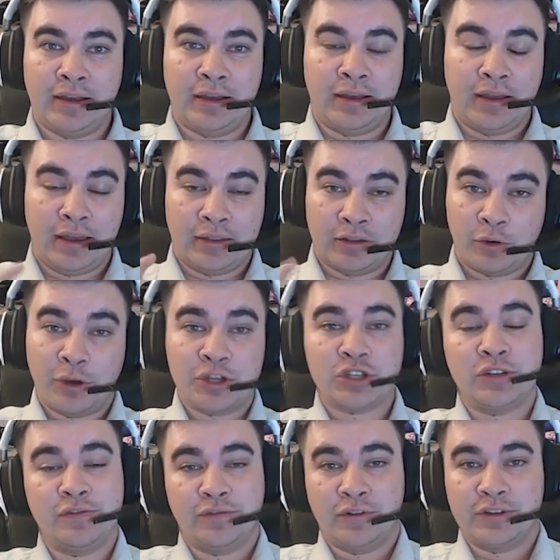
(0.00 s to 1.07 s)
And the
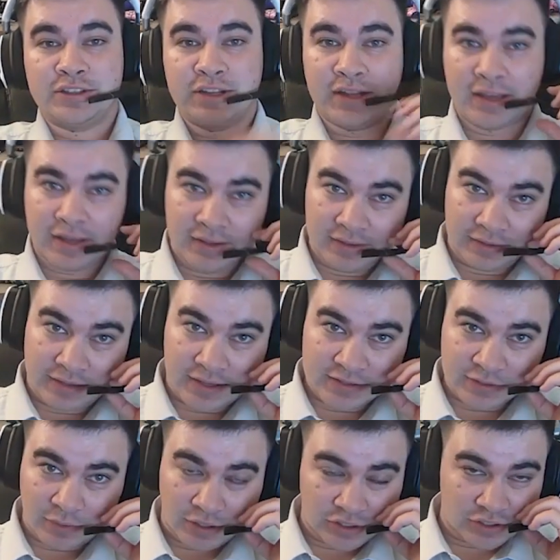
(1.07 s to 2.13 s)
question for today, the
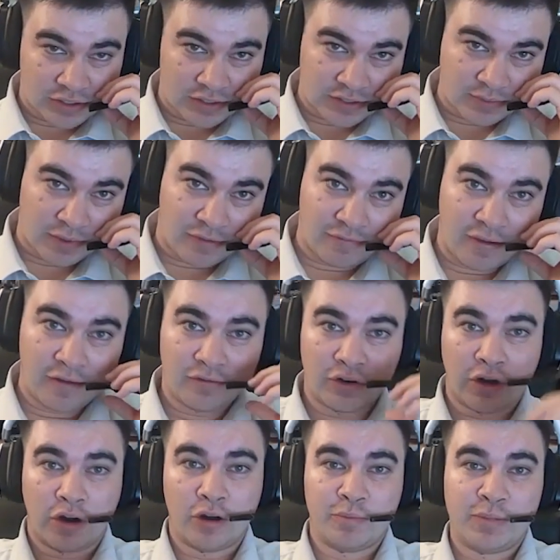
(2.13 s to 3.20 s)
last question, is my
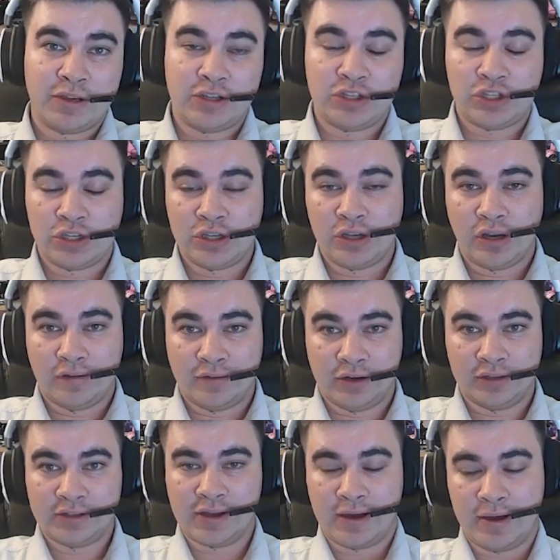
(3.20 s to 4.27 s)
favorite RPG of
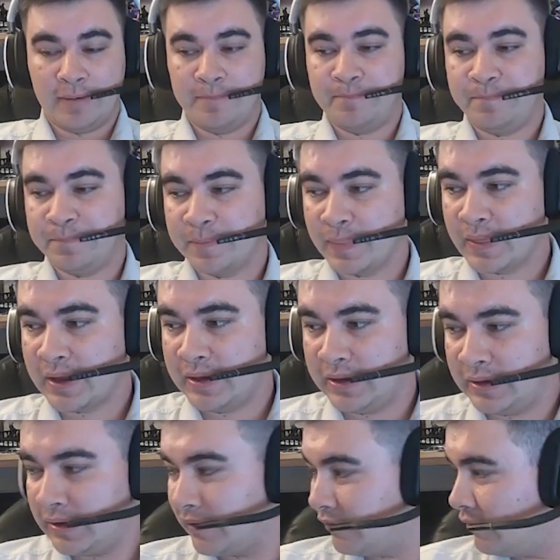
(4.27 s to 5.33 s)
all time.
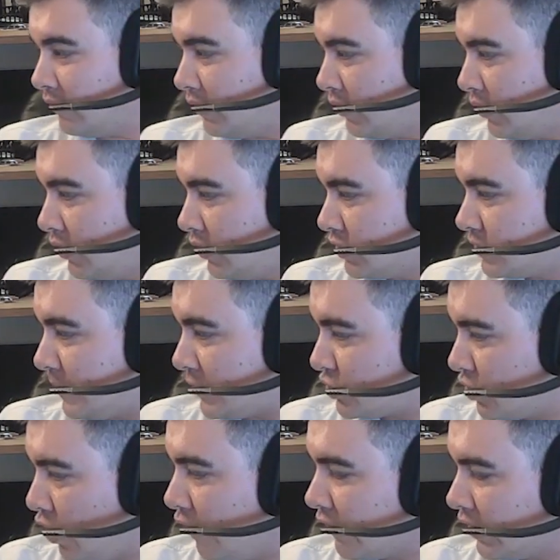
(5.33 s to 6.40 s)
And I've,
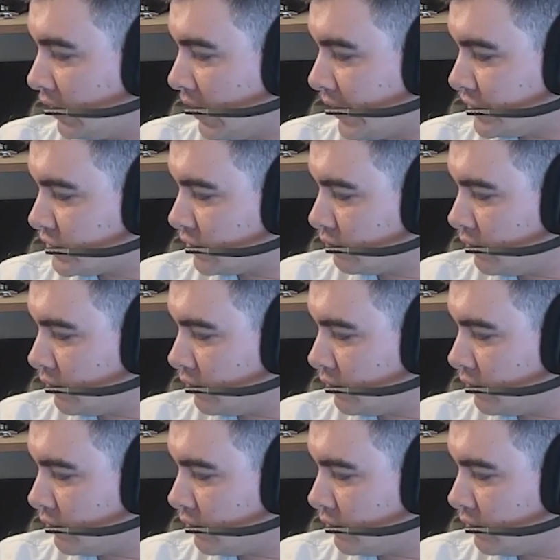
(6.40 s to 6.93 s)
especially over the last 3